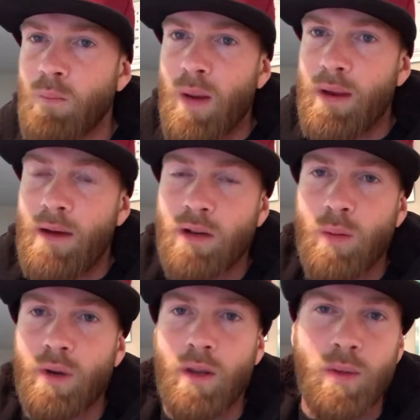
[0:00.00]
Maybe have a
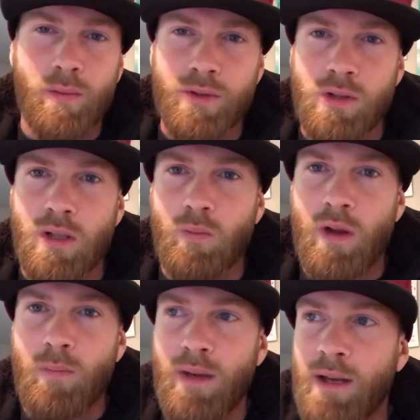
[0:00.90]
couple other people stream
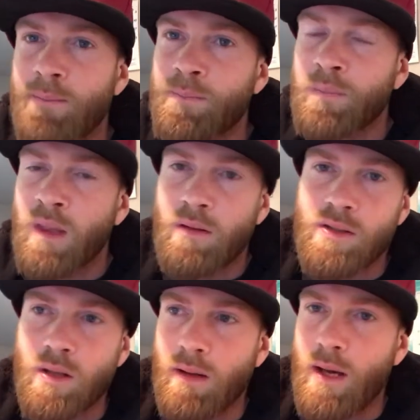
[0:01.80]
with me,
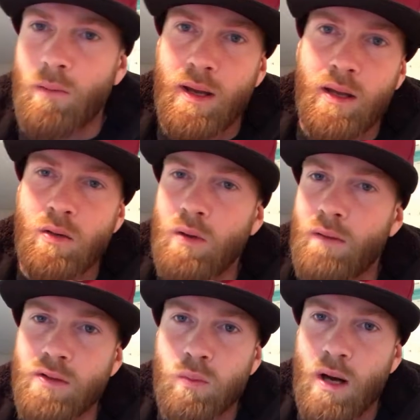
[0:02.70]
so that way
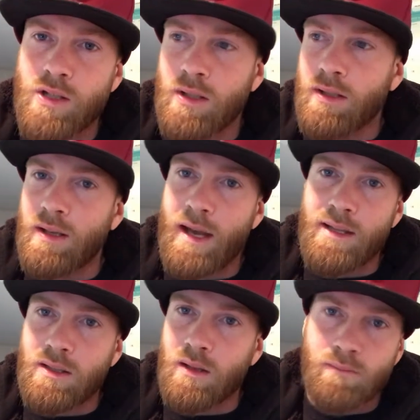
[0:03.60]
whoever's watching can
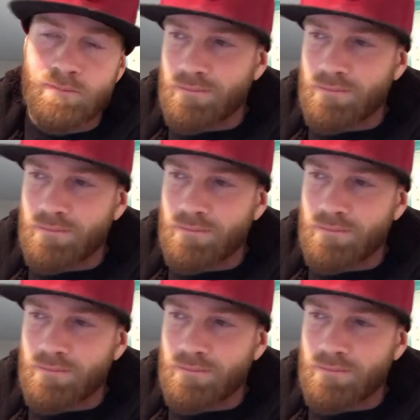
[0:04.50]
ask